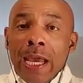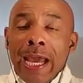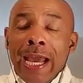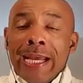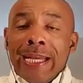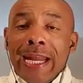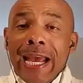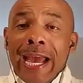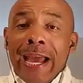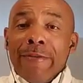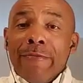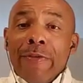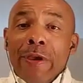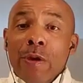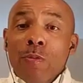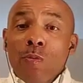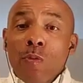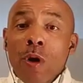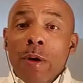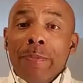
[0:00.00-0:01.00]
And
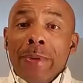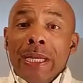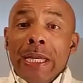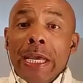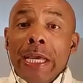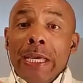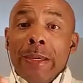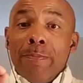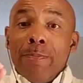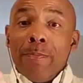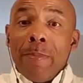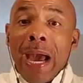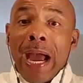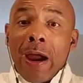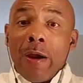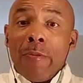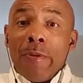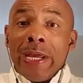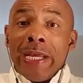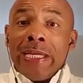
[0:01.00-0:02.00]
every woman he
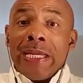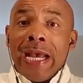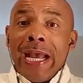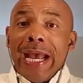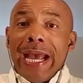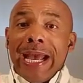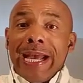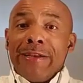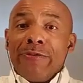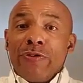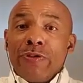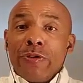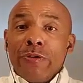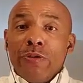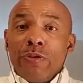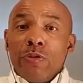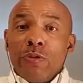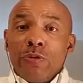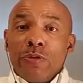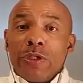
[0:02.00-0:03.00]
married
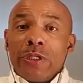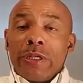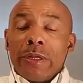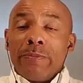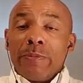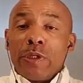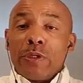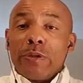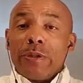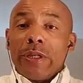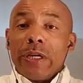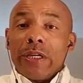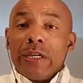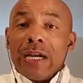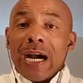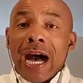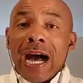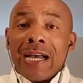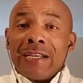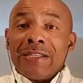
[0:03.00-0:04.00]
introduced them to the
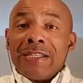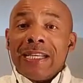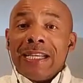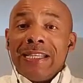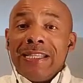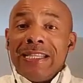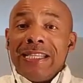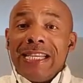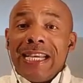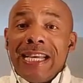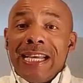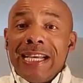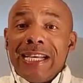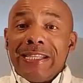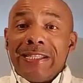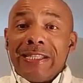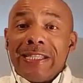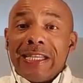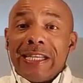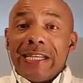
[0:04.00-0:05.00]
gods and
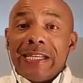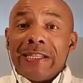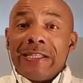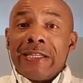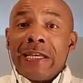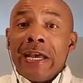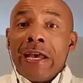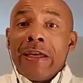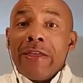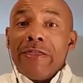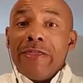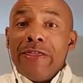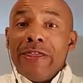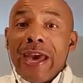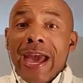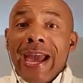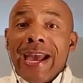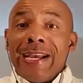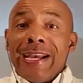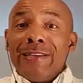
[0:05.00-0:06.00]
deities
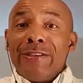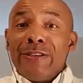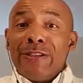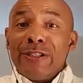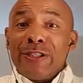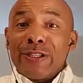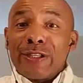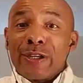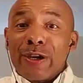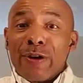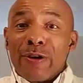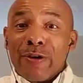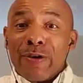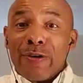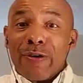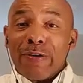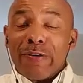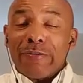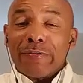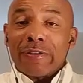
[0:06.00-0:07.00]
they
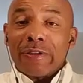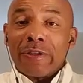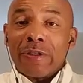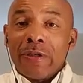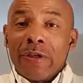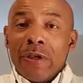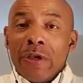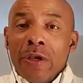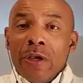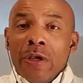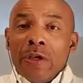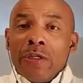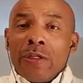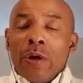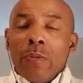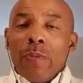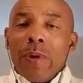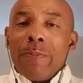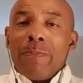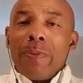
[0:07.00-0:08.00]
served. So
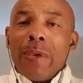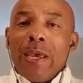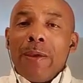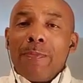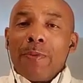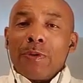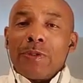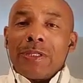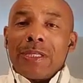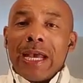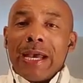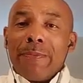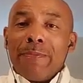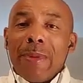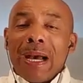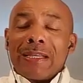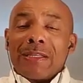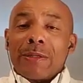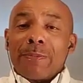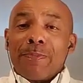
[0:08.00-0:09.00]
when people say,
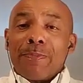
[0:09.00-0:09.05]
Master